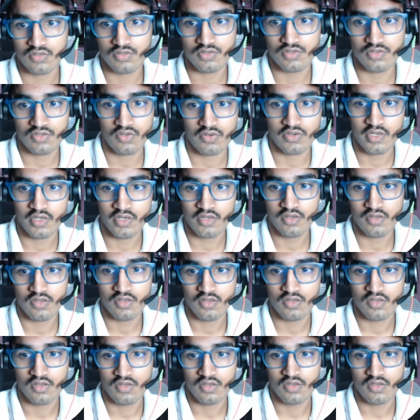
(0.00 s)
sorry,
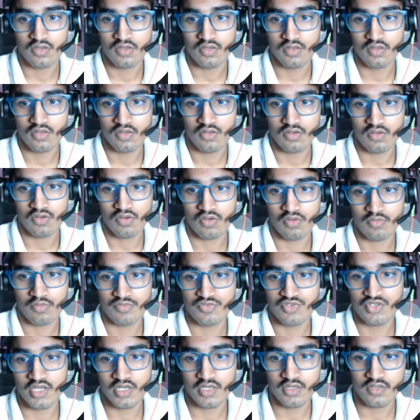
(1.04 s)

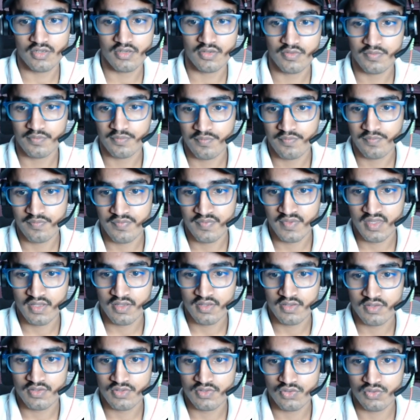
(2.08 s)
object.
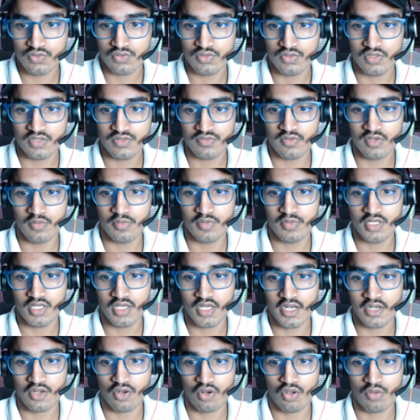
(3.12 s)
So this will be the
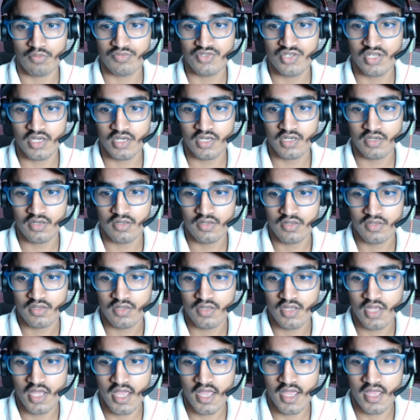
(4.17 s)
get object,
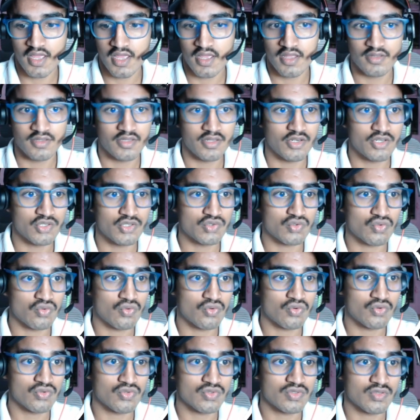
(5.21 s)
and the
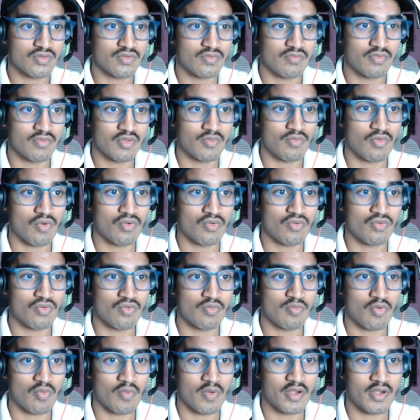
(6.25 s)
resource we want
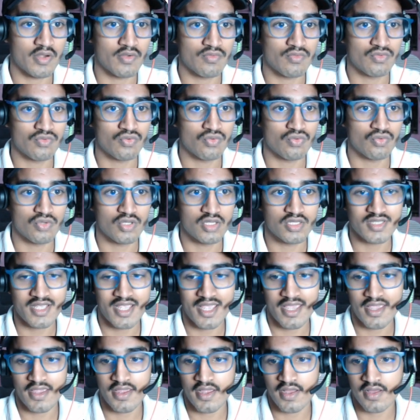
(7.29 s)
to provide to this
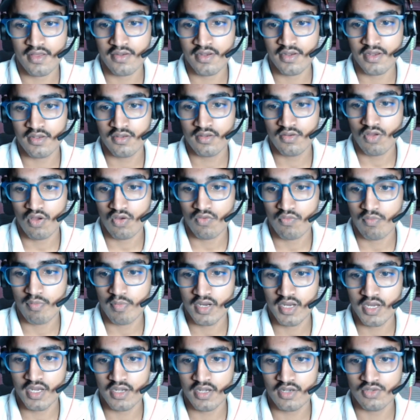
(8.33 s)
ARN of
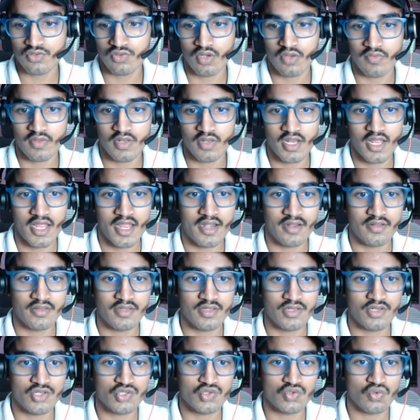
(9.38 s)
bucket. So I will add
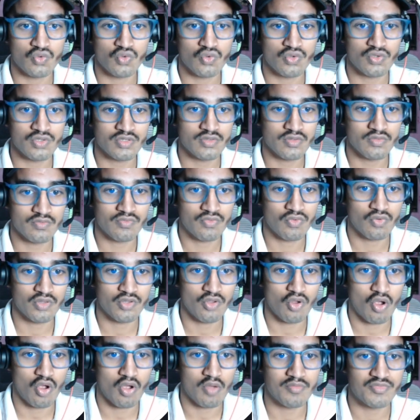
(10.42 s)
the resource for
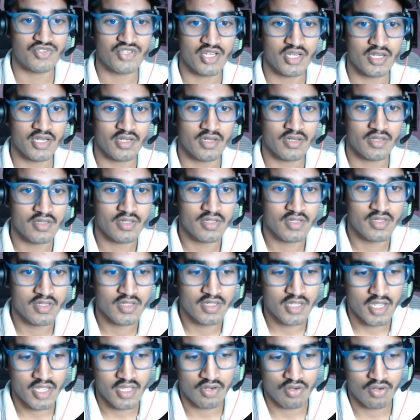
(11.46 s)
the object,
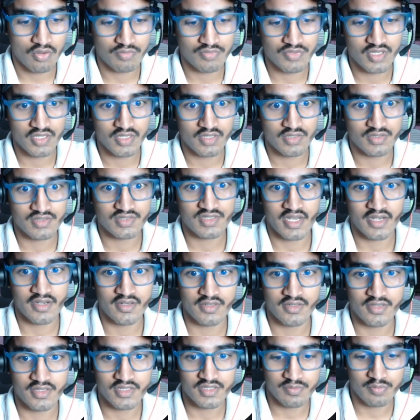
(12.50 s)
an object
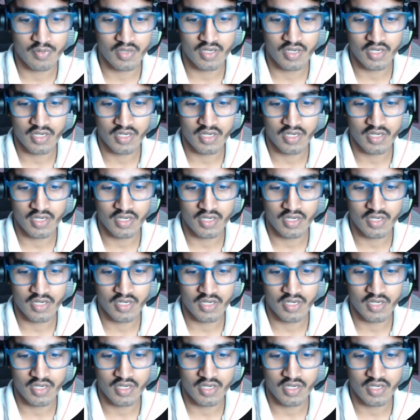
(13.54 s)
inside this